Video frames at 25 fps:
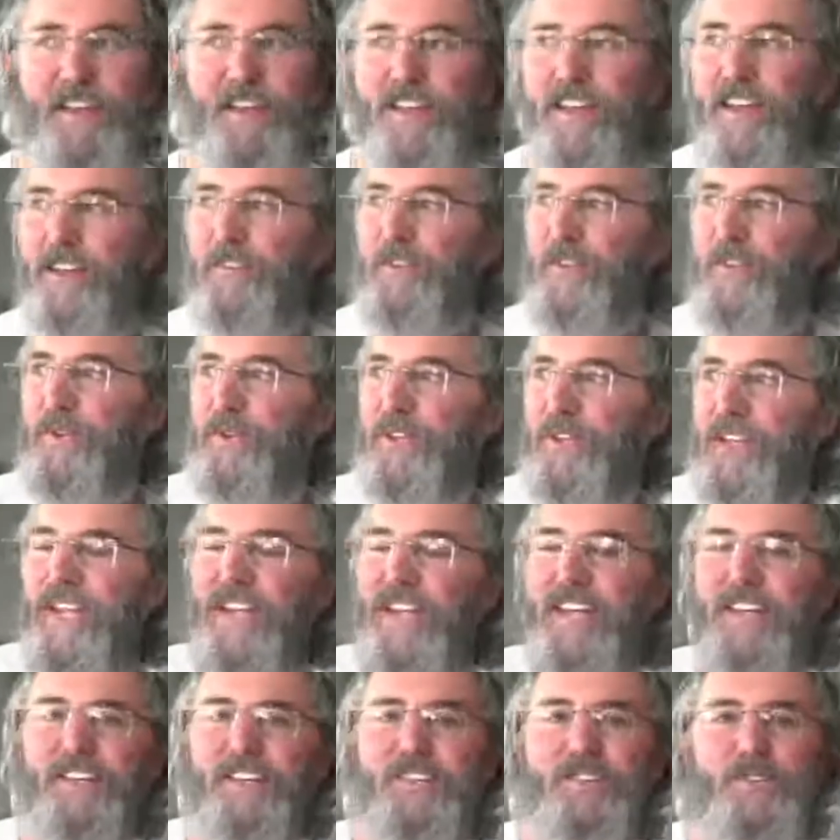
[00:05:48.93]
If you
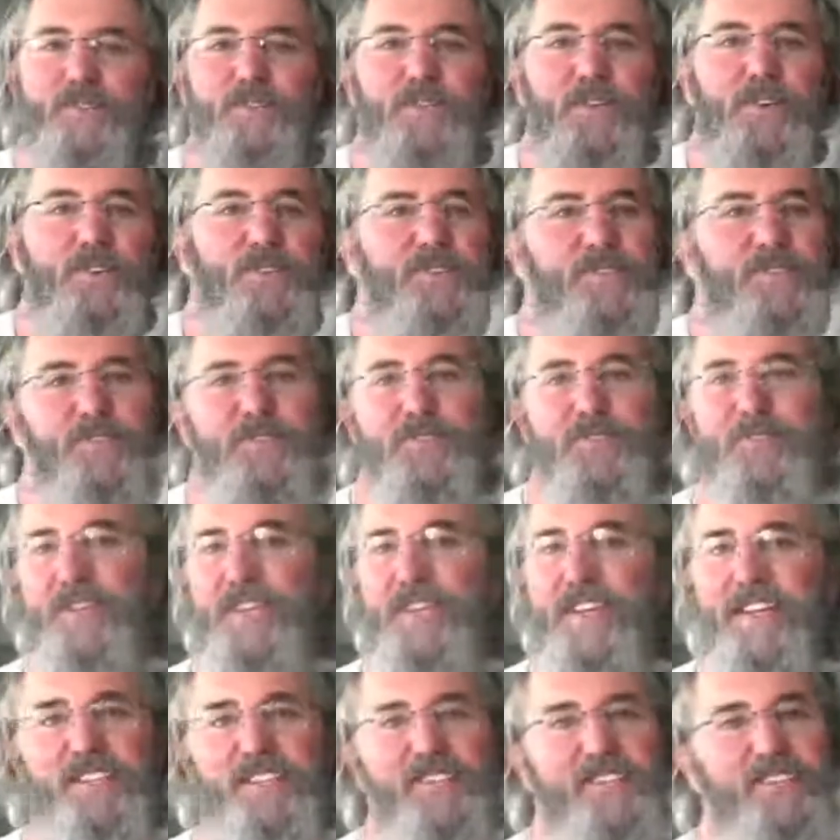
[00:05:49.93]
can't do those two
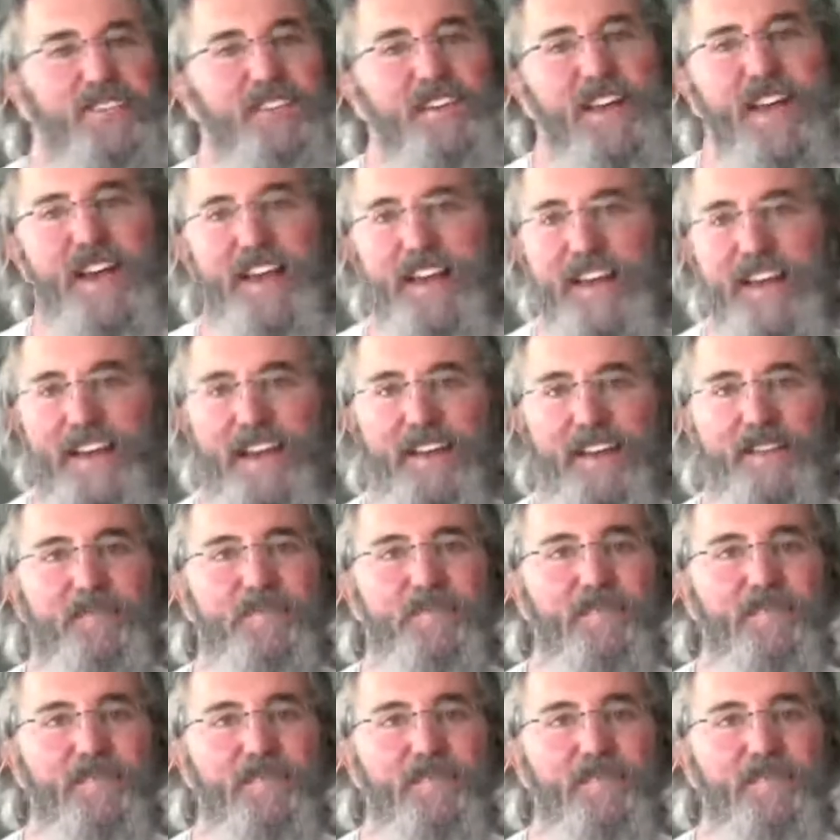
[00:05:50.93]
things, you're not in it.